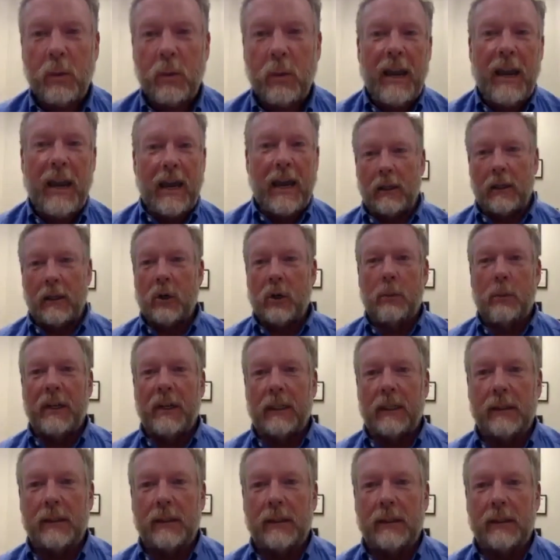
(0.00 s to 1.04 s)
We had a little bit
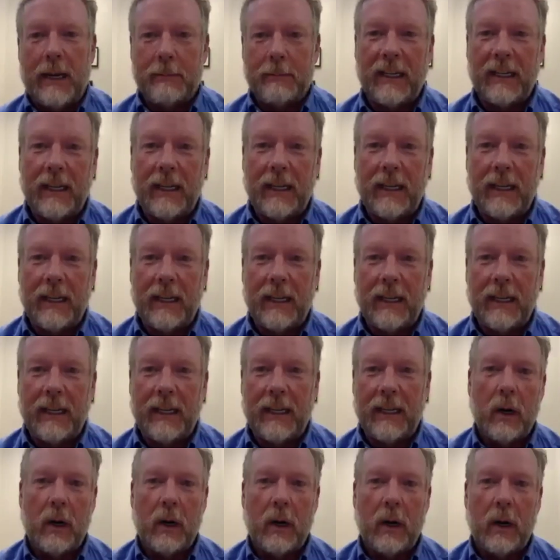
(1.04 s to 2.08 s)
of time to get to
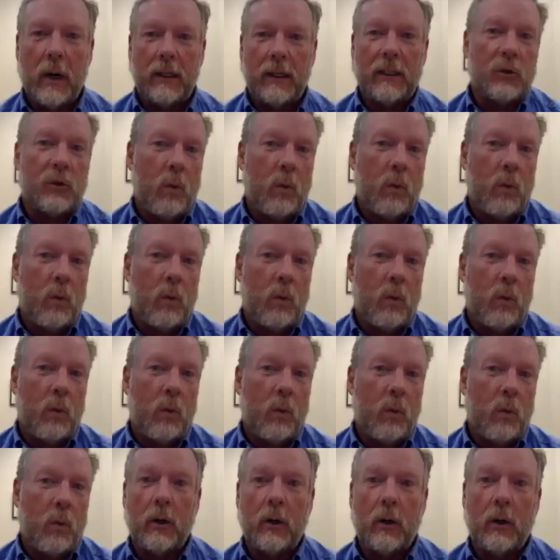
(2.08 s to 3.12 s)
know each one of
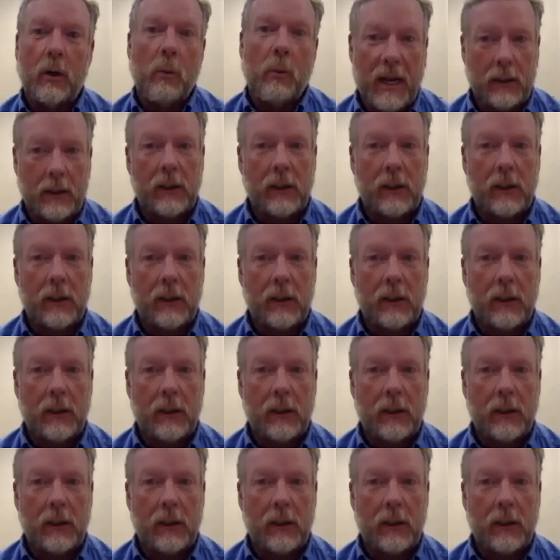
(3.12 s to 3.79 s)
us a little better.